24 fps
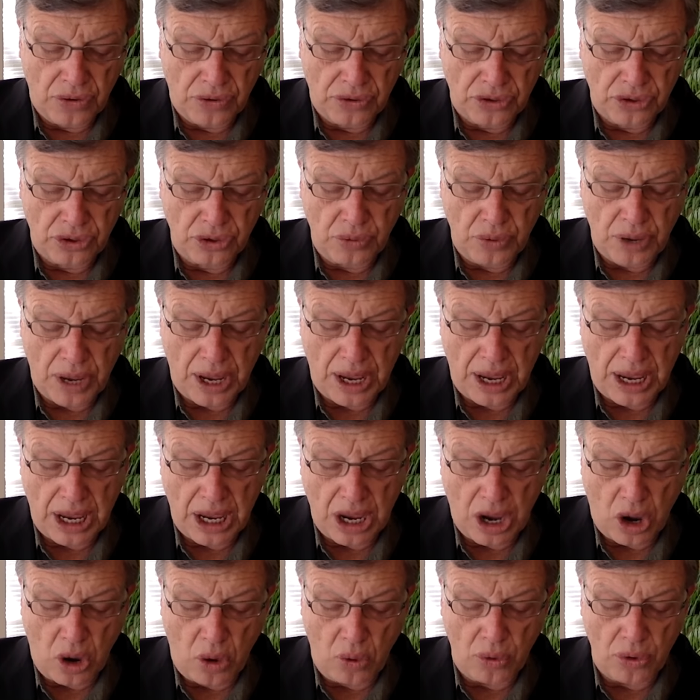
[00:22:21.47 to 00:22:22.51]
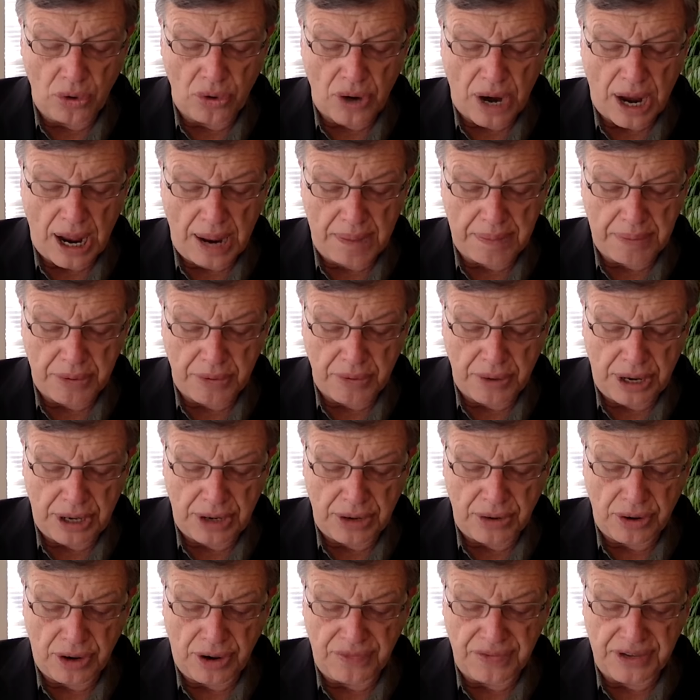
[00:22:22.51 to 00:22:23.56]
to a
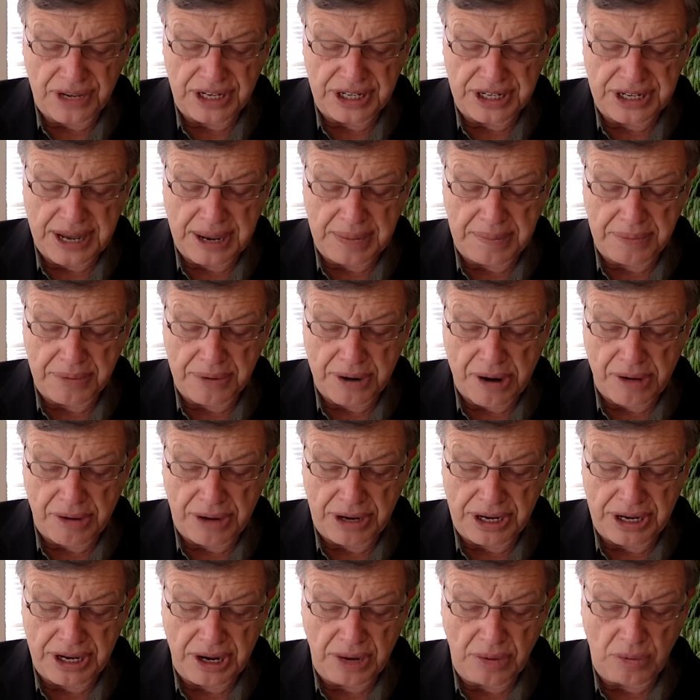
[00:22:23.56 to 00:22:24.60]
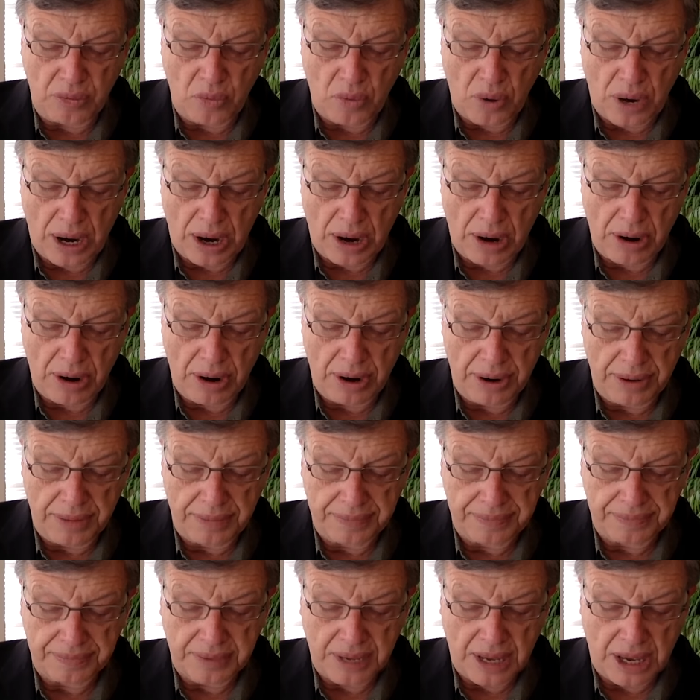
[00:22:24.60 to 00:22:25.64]
owner-operator of contemporary knitwear,
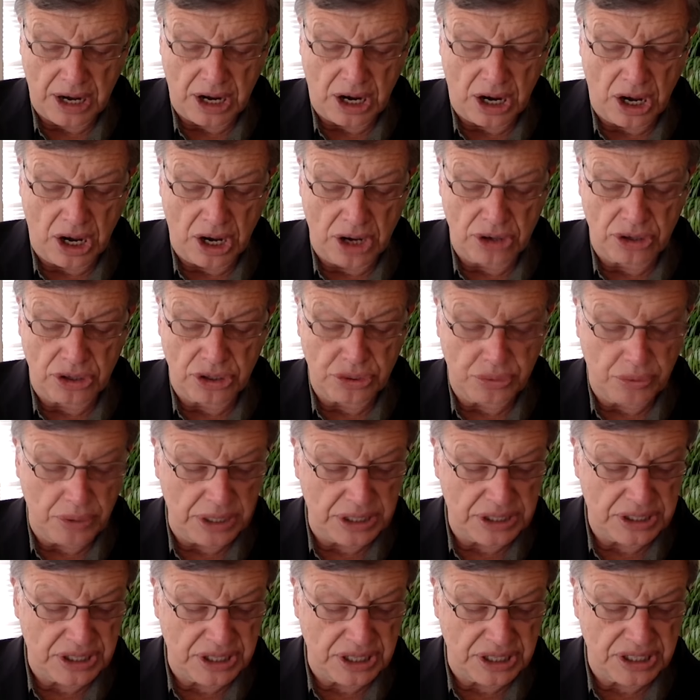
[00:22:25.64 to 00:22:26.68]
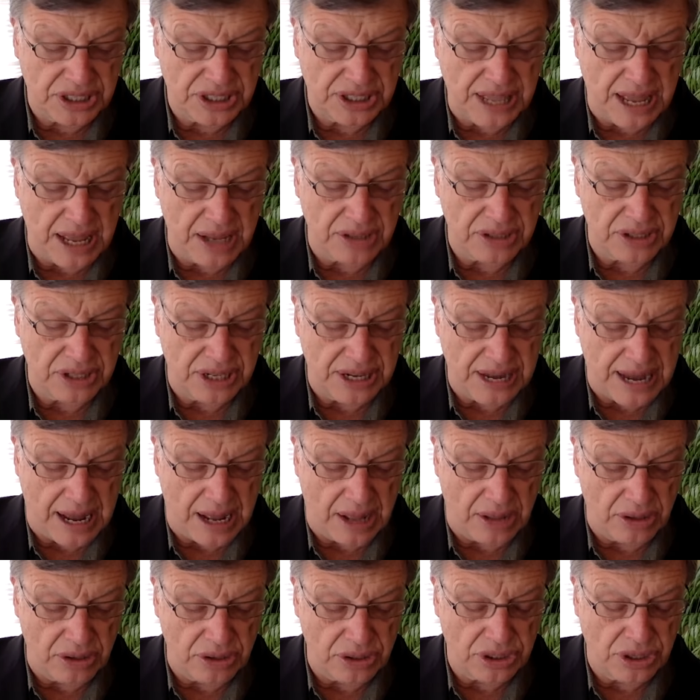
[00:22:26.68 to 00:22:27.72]
and
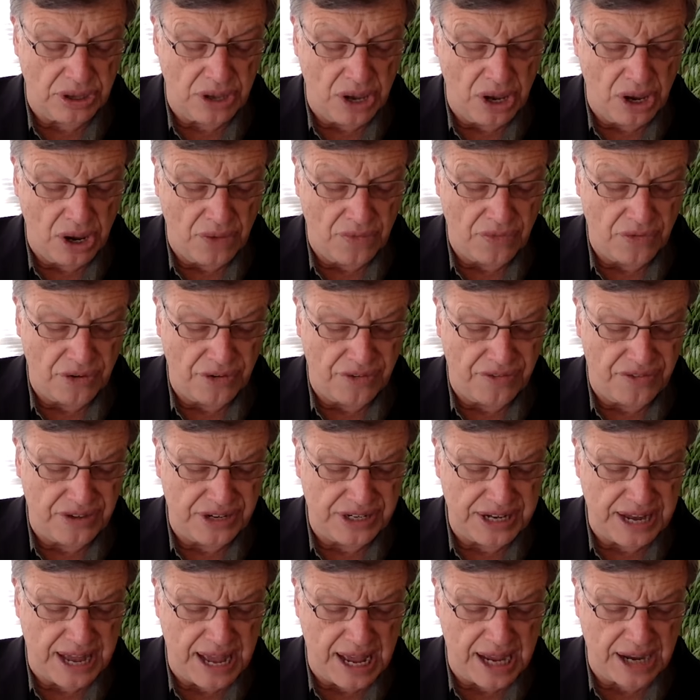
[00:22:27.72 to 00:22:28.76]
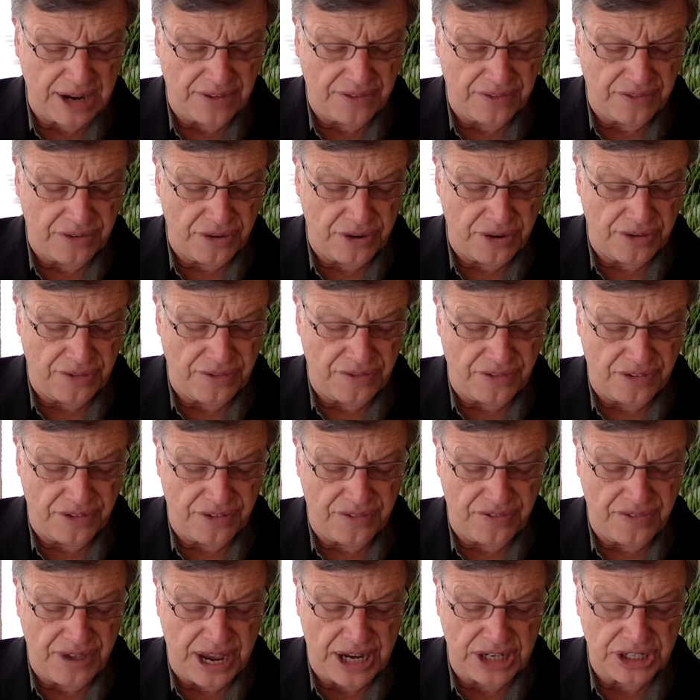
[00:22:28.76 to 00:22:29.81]
$126,000 for a photographer for
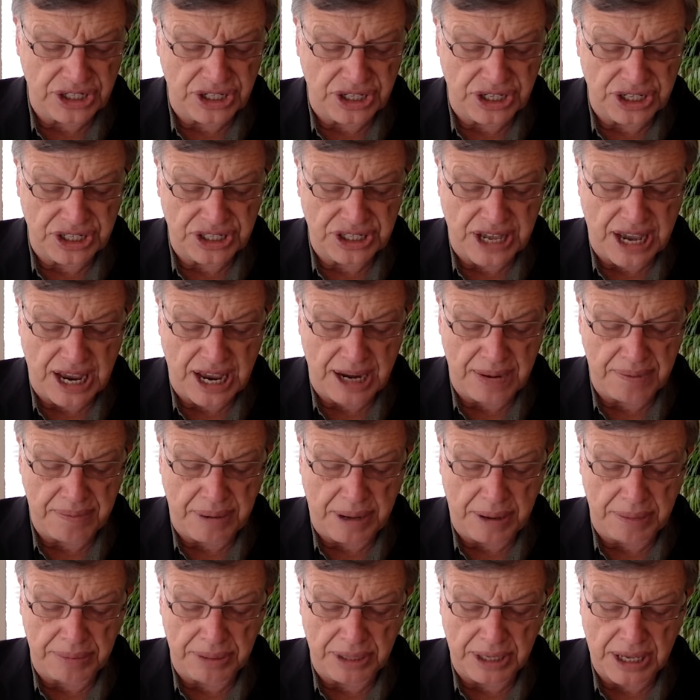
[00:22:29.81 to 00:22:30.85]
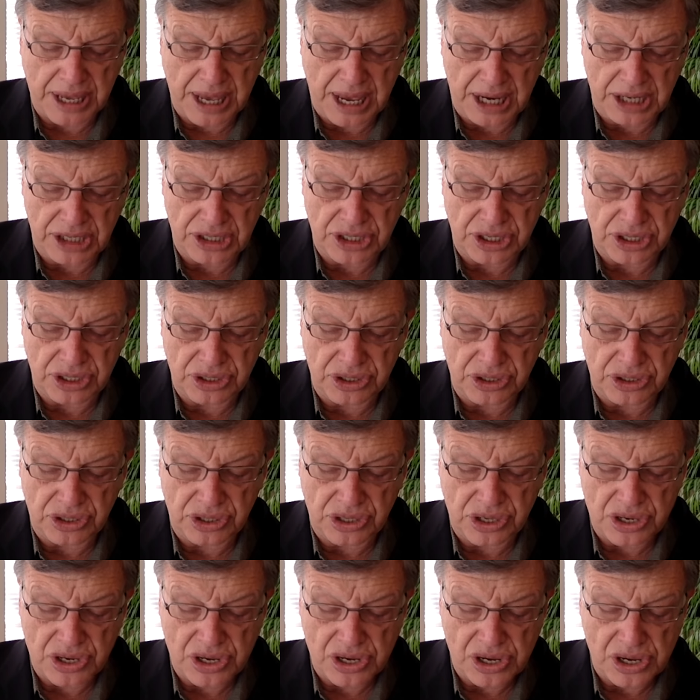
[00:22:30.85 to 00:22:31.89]
fashion design publications,
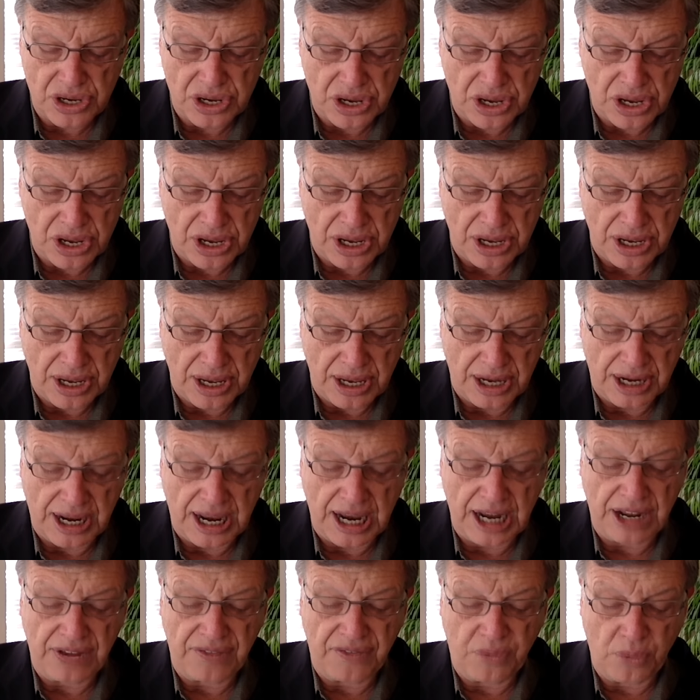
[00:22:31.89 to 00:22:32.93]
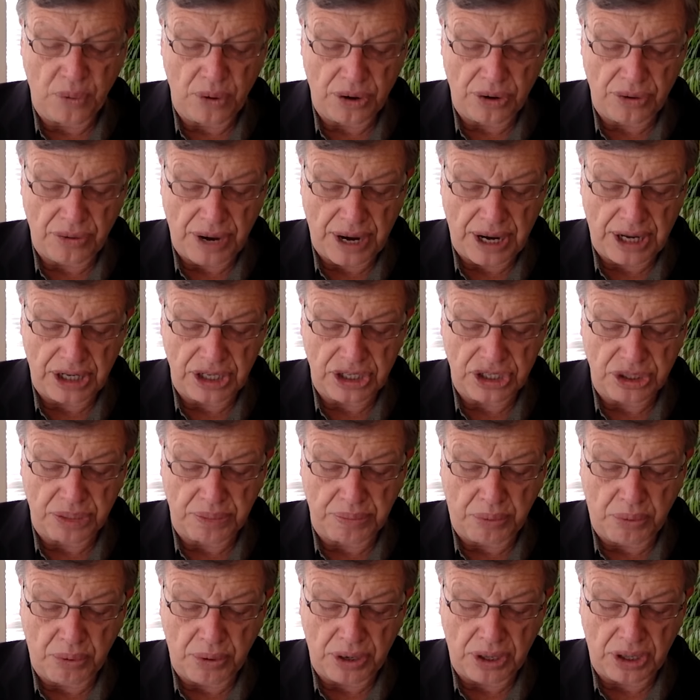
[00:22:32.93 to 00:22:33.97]
and $84,000 to
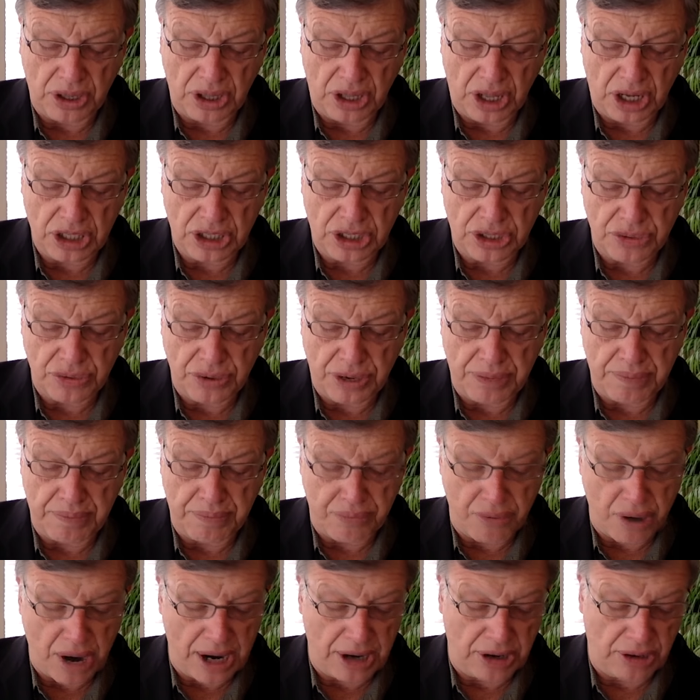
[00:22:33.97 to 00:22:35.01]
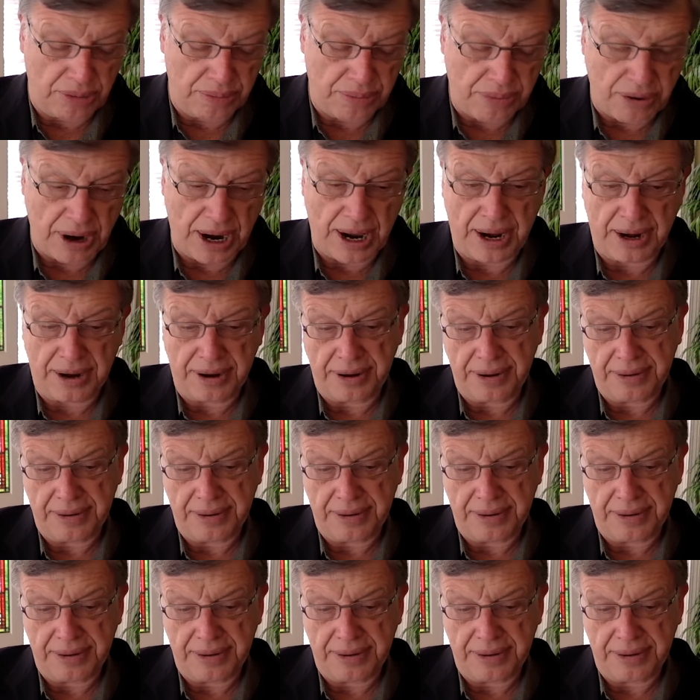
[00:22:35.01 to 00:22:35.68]
support a luxury bridal brand.